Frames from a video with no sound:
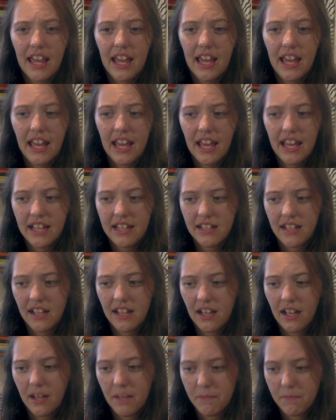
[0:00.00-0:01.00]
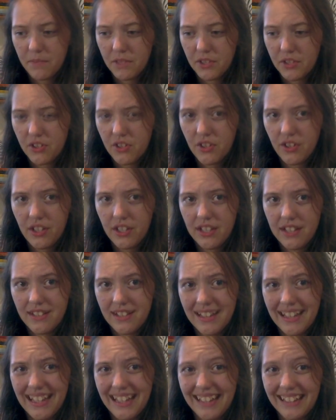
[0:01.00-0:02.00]
and they're turning
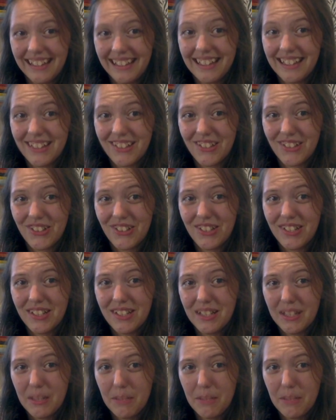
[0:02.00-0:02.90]
into like lizard